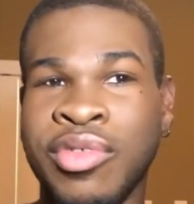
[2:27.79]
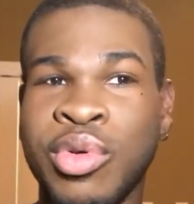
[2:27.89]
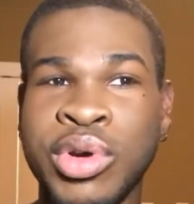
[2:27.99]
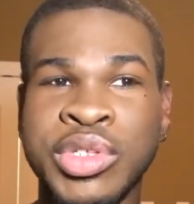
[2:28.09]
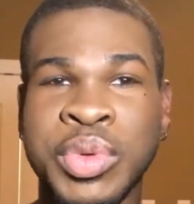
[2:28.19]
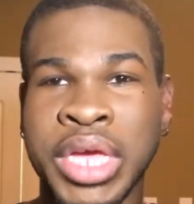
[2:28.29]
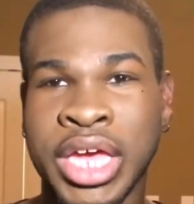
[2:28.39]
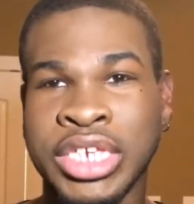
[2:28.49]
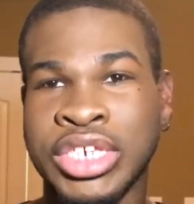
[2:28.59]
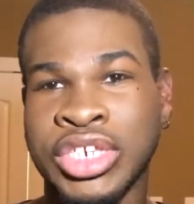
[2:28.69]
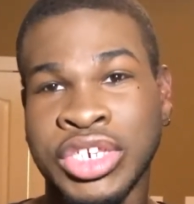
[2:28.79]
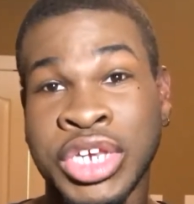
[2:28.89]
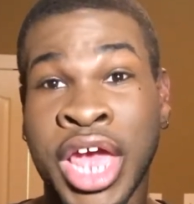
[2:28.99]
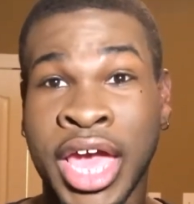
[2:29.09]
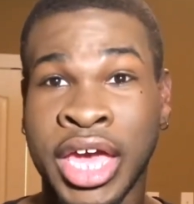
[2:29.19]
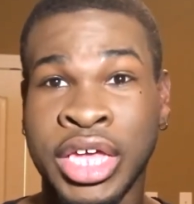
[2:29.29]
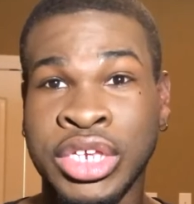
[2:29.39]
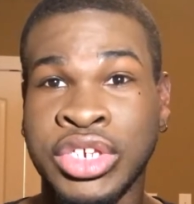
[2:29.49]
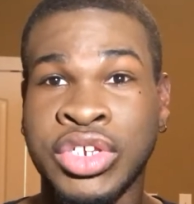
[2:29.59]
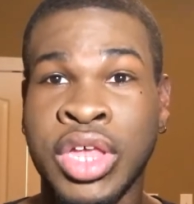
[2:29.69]
Of course, we
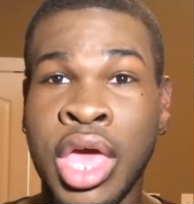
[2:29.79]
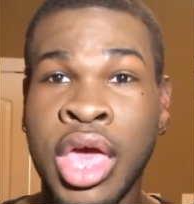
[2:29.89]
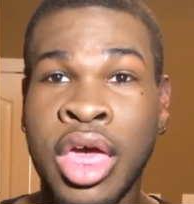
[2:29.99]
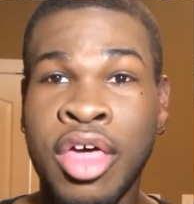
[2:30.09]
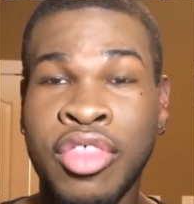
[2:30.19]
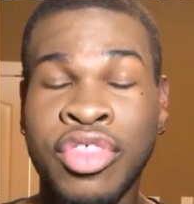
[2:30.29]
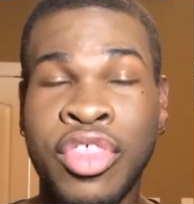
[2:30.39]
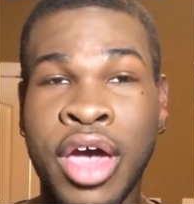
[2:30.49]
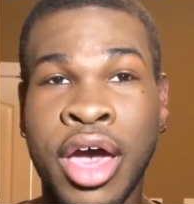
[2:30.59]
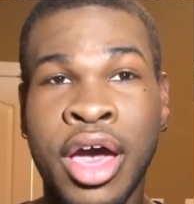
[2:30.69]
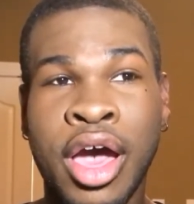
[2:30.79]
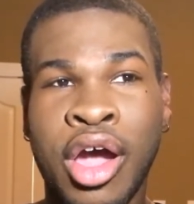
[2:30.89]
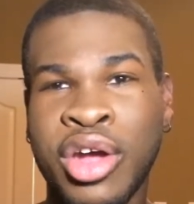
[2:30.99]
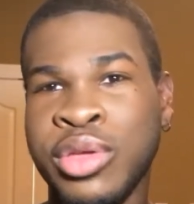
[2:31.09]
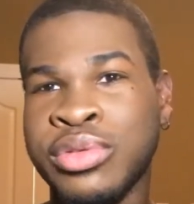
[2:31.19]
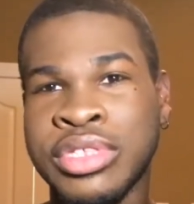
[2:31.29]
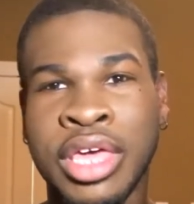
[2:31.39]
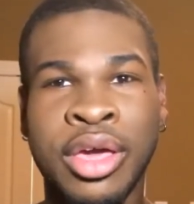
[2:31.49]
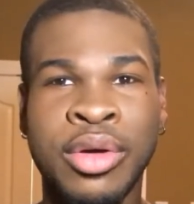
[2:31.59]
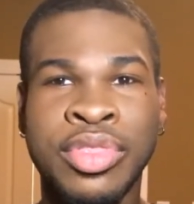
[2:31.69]
exchange the "Are you single?"